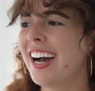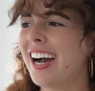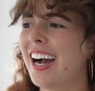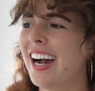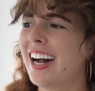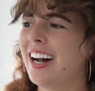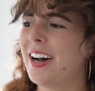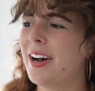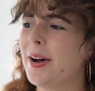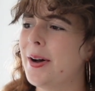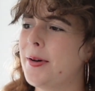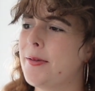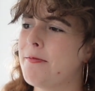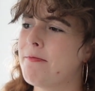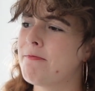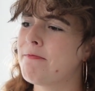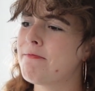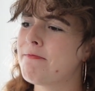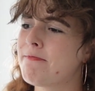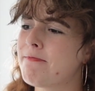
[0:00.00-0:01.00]

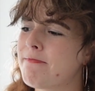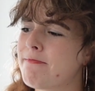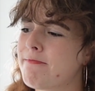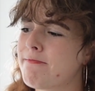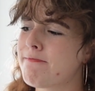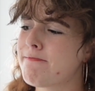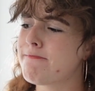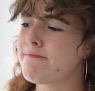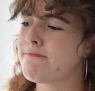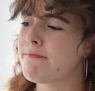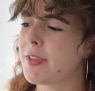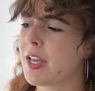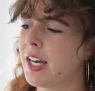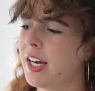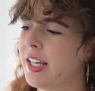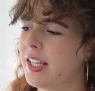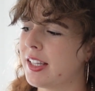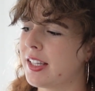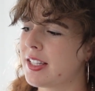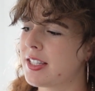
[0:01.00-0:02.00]
I
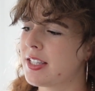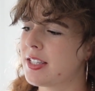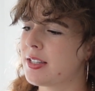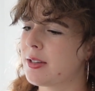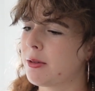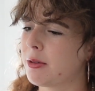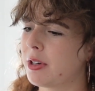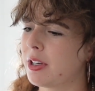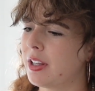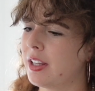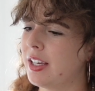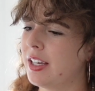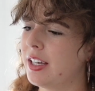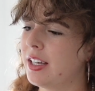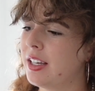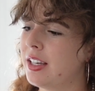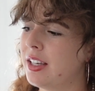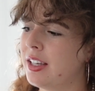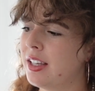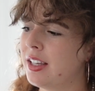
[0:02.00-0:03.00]
think this is
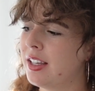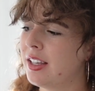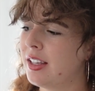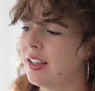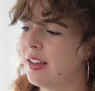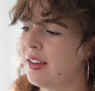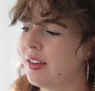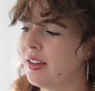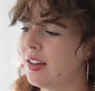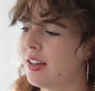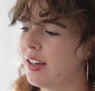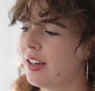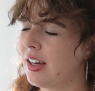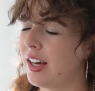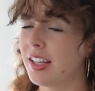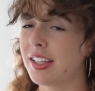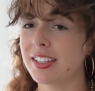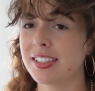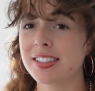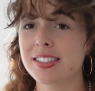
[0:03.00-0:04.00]
a
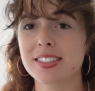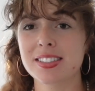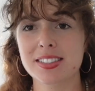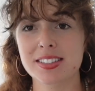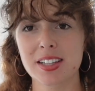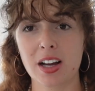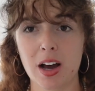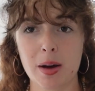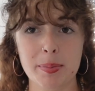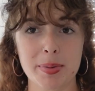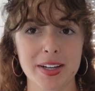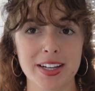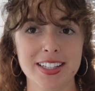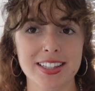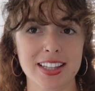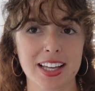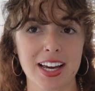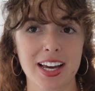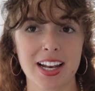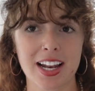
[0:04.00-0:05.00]

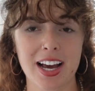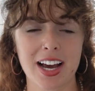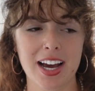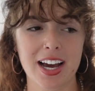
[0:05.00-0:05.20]
topic that